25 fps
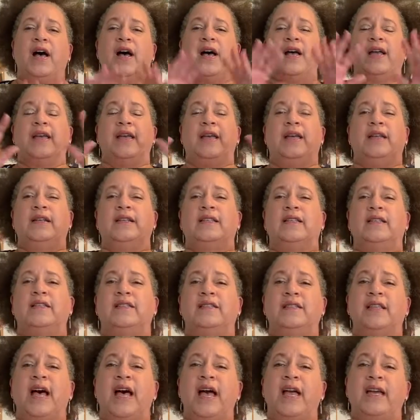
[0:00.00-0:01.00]
in a
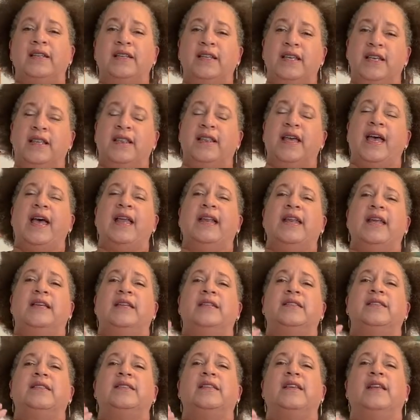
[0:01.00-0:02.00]
society that
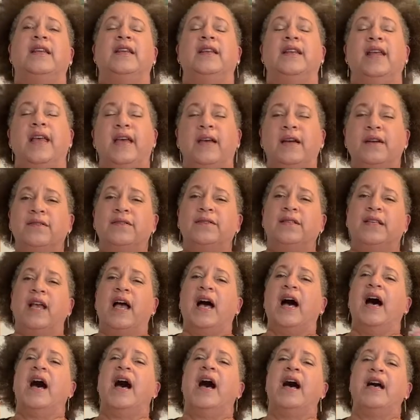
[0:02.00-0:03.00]
is inherently
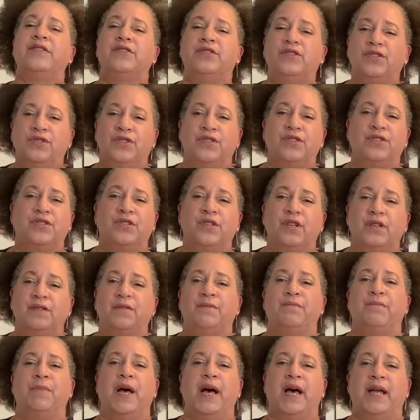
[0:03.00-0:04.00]
hostile to certain
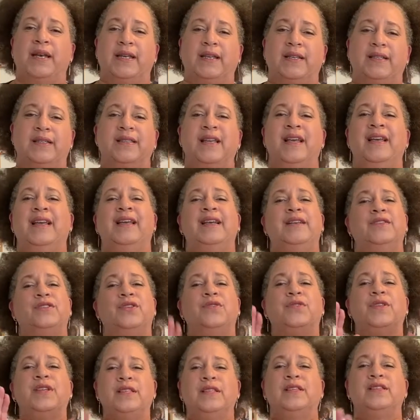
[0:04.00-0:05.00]
bodies. So
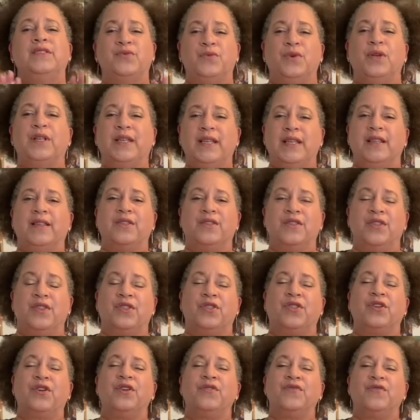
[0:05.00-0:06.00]
this is really, the
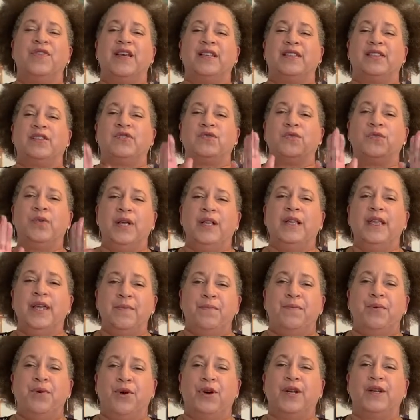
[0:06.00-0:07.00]
third phase is really
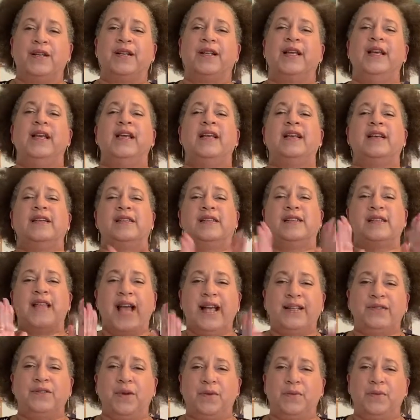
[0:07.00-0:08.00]
important because that's when